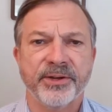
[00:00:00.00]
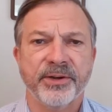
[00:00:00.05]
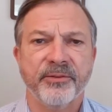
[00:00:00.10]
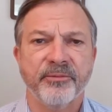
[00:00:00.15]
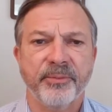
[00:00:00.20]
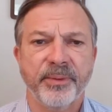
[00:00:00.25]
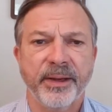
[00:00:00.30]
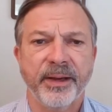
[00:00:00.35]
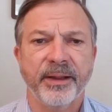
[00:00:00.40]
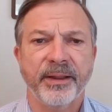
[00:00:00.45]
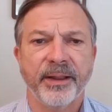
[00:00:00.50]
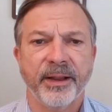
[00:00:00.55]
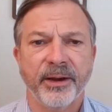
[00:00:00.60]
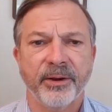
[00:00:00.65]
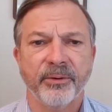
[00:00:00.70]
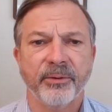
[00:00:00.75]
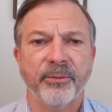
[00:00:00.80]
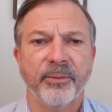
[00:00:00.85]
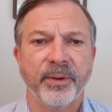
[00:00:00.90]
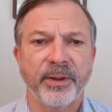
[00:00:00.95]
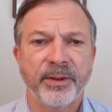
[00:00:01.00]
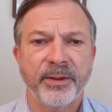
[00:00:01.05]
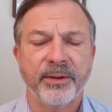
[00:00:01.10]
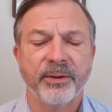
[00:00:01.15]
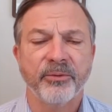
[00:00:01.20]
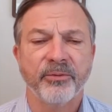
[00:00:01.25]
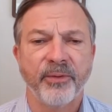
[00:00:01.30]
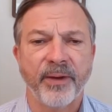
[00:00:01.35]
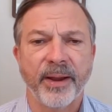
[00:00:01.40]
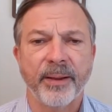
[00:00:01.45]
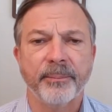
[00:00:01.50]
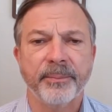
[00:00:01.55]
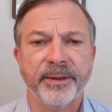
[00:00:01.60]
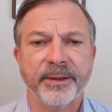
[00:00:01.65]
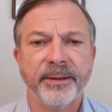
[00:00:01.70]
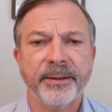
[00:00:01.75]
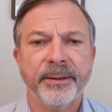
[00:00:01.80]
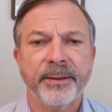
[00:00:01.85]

of being there with your family,